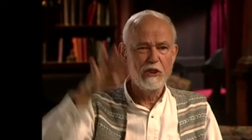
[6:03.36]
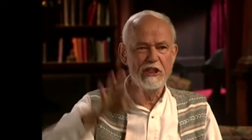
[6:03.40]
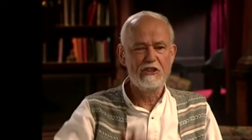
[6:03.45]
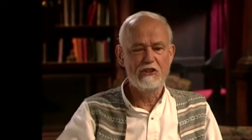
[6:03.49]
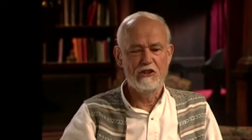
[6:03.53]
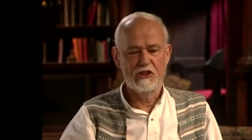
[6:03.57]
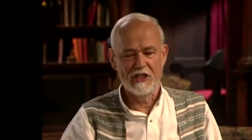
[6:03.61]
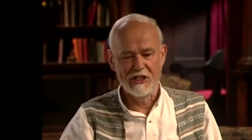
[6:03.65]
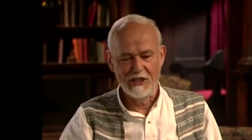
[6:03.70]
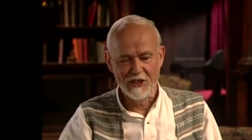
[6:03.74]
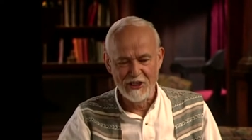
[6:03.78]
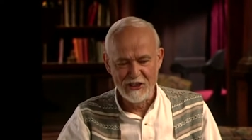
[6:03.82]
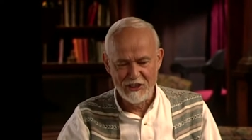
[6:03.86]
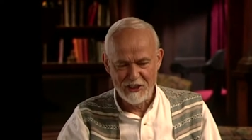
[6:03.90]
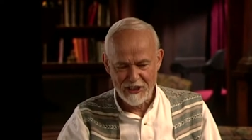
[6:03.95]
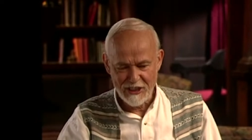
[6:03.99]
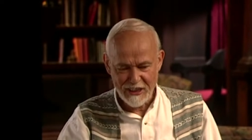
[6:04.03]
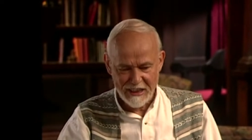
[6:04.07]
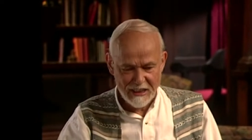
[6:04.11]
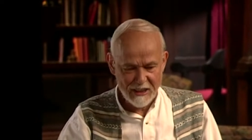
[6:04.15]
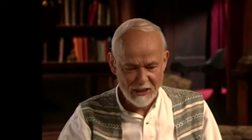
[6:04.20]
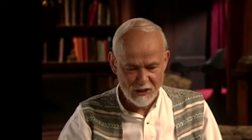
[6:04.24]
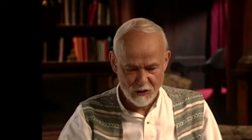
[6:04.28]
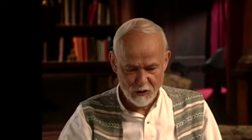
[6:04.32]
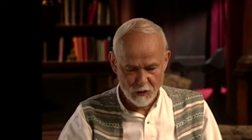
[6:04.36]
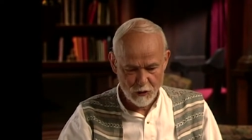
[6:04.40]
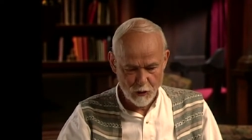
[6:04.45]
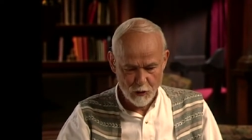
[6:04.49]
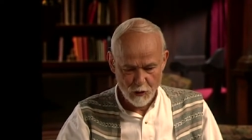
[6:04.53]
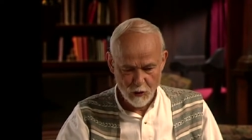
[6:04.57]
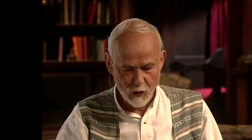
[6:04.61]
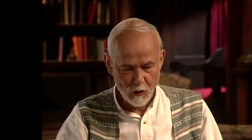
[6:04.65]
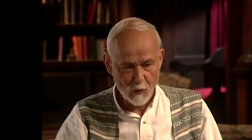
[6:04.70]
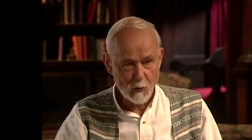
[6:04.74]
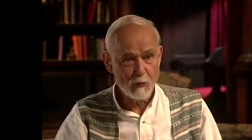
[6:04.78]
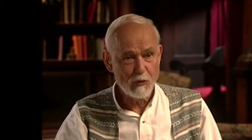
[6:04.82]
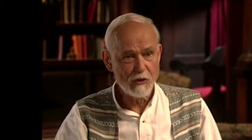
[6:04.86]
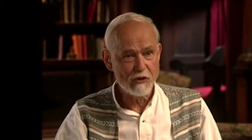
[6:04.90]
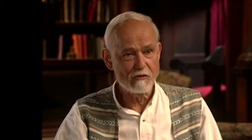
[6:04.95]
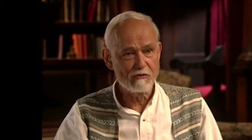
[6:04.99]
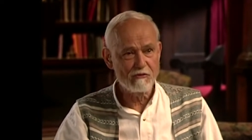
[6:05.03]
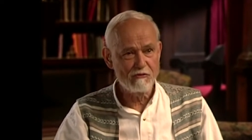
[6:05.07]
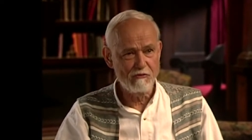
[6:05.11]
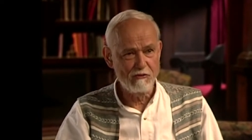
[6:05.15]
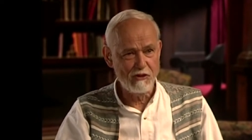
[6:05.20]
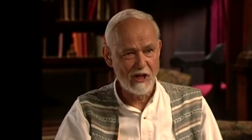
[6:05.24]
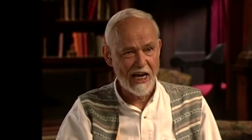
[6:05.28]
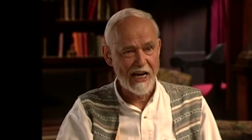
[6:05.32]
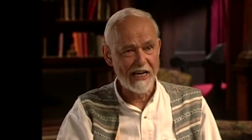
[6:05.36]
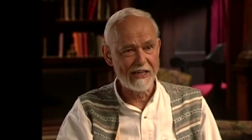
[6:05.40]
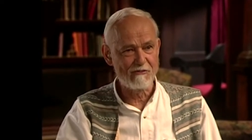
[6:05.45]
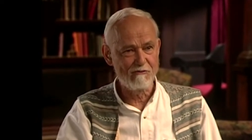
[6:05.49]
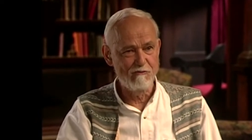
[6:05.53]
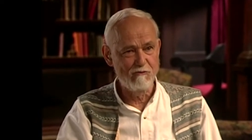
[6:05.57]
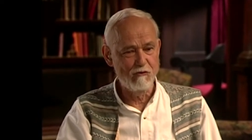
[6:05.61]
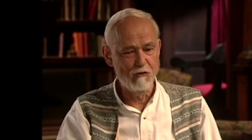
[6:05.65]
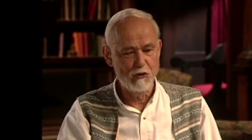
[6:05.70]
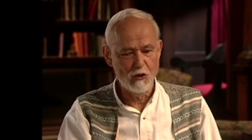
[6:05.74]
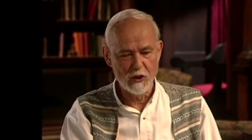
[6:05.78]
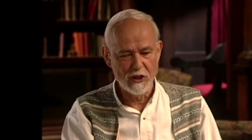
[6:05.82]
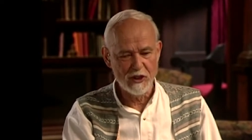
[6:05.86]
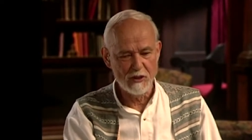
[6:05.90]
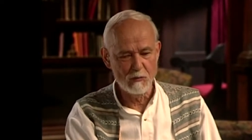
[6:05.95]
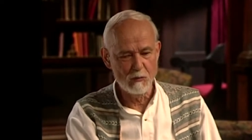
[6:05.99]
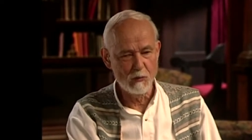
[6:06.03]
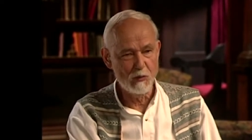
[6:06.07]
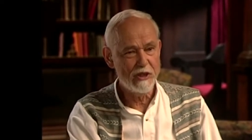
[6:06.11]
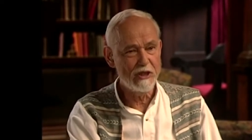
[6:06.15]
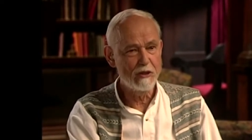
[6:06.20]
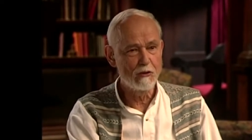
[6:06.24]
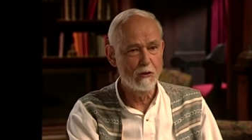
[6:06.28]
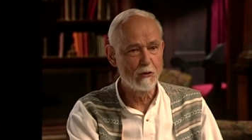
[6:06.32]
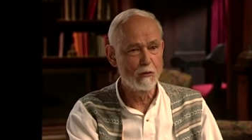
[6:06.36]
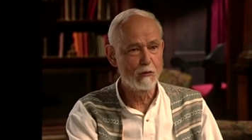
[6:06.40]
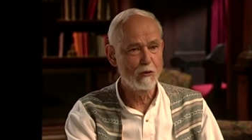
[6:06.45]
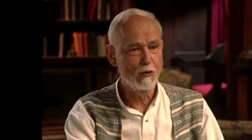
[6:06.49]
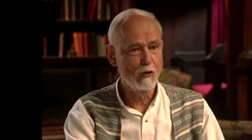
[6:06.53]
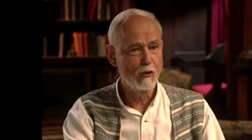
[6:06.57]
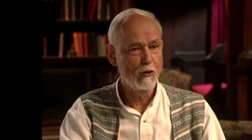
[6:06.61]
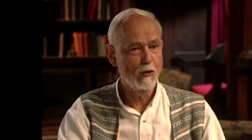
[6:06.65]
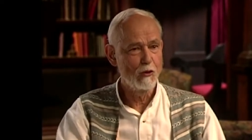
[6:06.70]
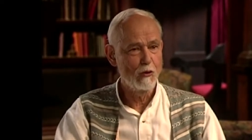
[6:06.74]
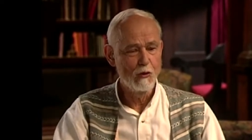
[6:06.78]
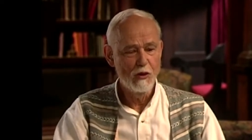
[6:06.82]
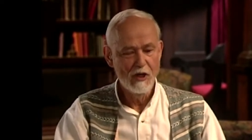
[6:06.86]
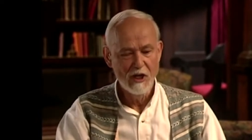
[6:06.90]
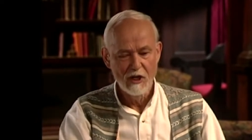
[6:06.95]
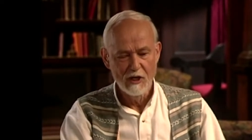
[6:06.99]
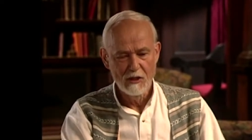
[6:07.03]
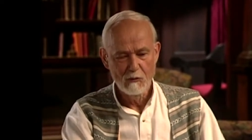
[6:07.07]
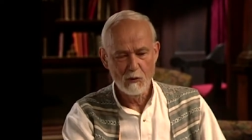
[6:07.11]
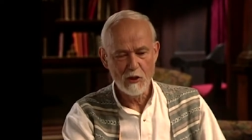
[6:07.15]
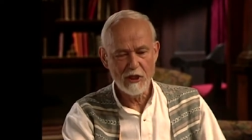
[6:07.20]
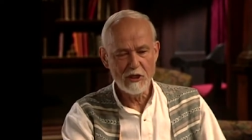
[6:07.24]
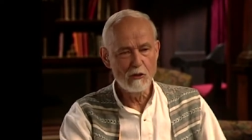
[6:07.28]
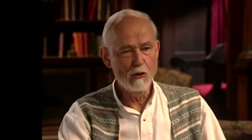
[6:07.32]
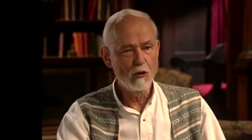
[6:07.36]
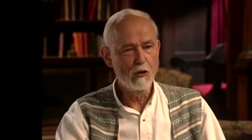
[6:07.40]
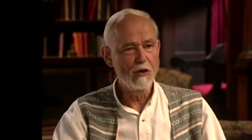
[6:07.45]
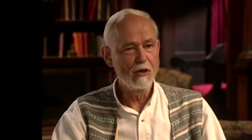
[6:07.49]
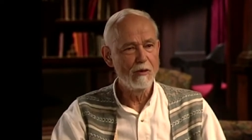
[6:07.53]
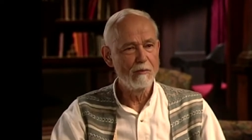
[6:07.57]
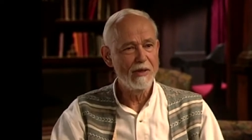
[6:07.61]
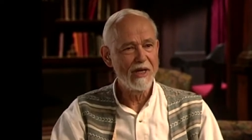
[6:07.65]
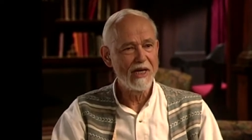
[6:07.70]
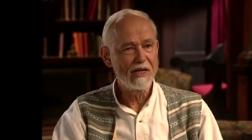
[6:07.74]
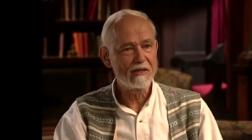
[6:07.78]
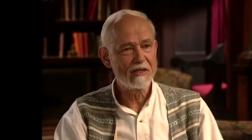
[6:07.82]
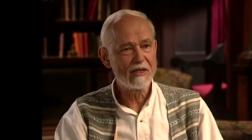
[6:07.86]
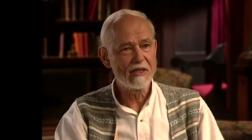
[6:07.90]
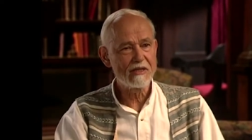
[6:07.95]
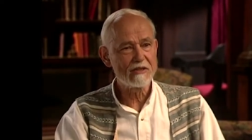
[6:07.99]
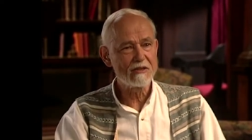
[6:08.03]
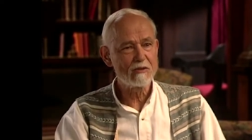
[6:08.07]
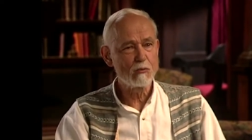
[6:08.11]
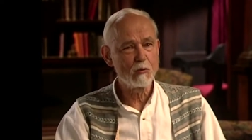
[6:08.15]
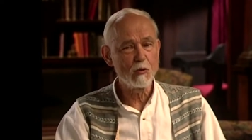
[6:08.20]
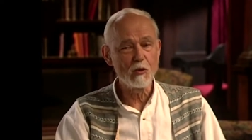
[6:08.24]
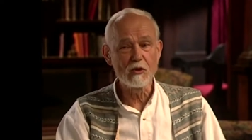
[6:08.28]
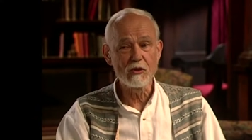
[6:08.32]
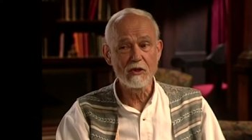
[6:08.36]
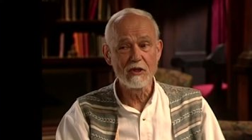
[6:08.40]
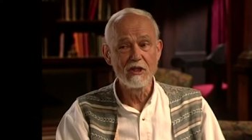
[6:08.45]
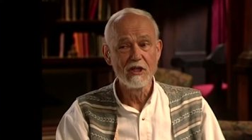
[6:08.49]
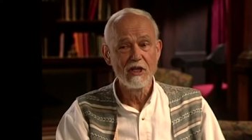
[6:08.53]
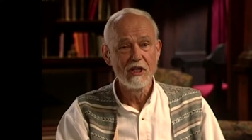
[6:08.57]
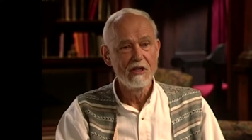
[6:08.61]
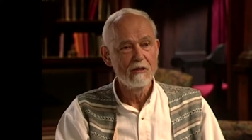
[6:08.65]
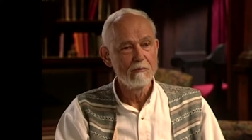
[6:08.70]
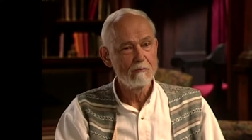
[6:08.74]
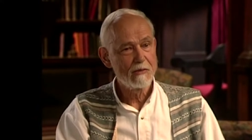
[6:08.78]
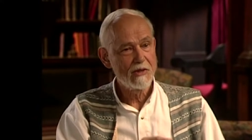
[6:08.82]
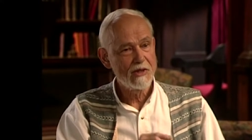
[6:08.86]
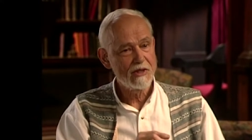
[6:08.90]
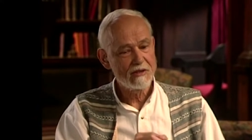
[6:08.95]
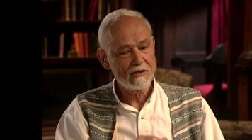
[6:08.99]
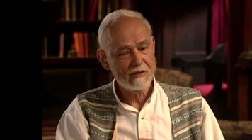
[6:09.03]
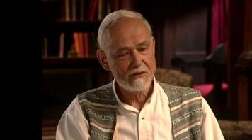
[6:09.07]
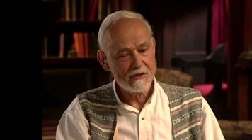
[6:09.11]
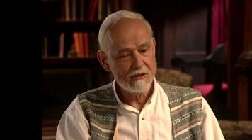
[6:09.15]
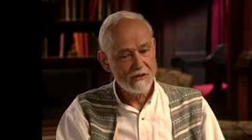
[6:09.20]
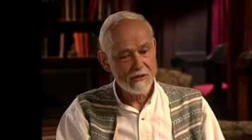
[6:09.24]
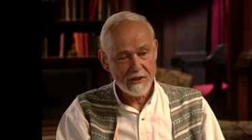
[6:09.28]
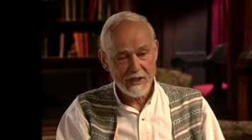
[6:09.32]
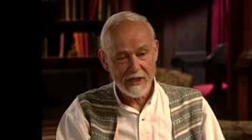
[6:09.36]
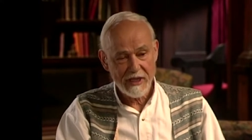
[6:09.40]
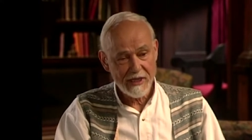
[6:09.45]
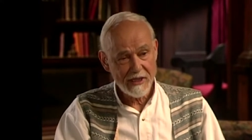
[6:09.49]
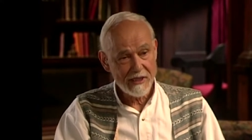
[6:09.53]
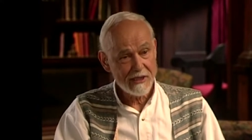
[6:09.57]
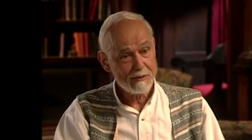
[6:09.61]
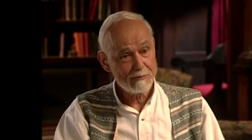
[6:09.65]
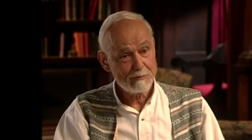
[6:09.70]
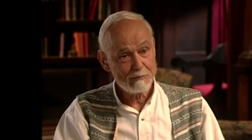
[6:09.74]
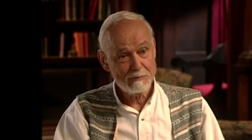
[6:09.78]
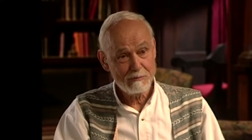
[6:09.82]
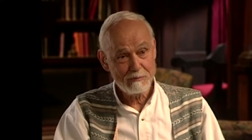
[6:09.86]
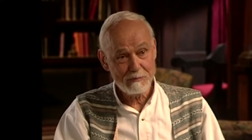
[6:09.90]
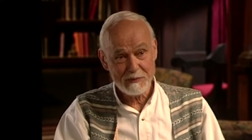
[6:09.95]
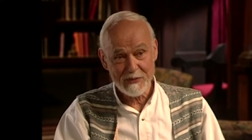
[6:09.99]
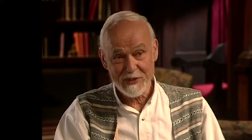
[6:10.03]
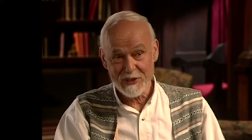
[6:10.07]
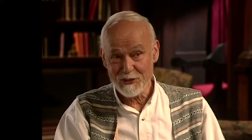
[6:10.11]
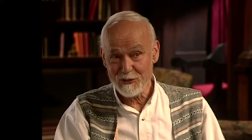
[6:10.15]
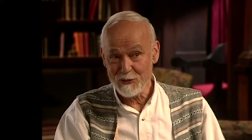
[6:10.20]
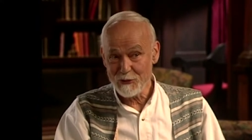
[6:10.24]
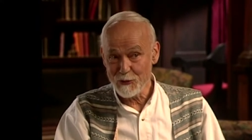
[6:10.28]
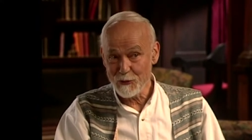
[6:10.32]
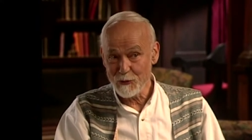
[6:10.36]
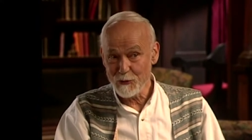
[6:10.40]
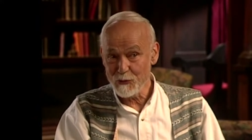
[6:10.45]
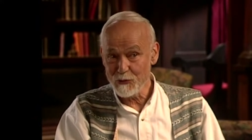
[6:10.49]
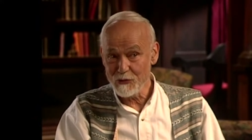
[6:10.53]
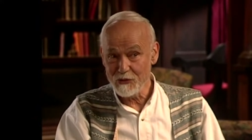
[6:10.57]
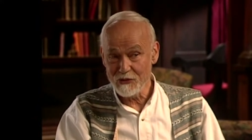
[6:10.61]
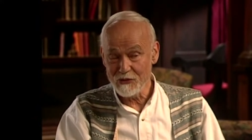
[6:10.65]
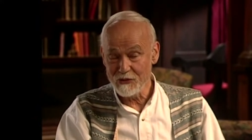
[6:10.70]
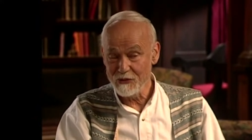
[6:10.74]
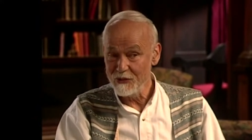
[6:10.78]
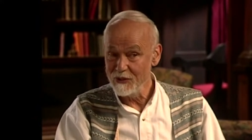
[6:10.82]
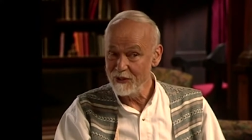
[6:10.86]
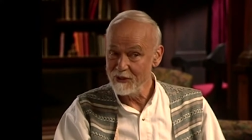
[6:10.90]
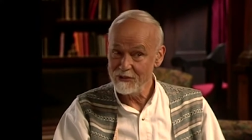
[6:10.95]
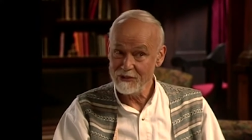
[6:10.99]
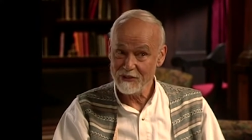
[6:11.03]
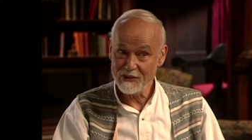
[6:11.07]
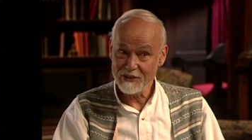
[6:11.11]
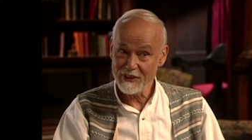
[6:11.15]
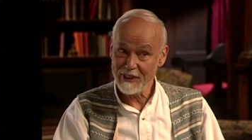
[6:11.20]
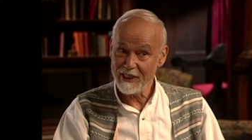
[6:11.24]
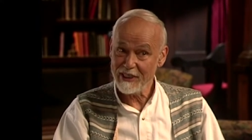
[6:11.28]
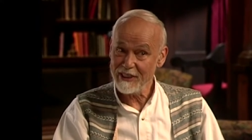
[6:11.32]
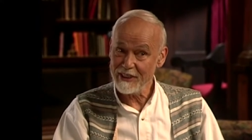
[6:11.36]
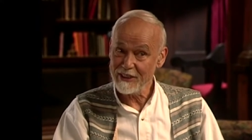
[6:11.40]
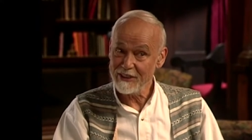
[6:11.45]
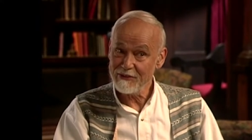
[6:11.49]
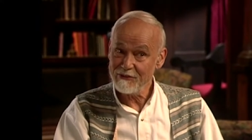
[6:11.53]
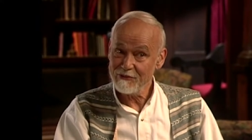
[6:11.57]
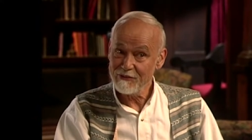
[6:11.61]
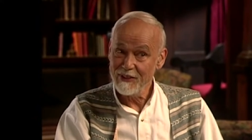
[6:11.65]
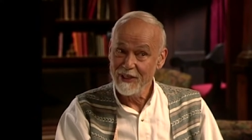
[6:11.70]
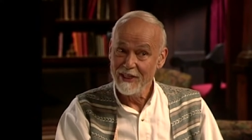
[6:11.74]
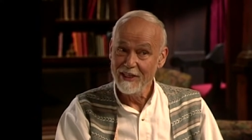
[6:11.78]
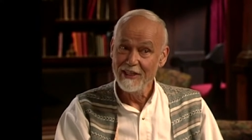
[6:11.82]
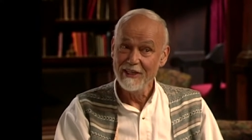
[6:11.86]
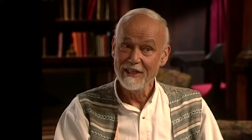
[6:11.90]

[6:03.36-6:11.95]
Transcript: We Chinese, you know, we're flat footed. We don't know. We know about this world. But you can't be too safe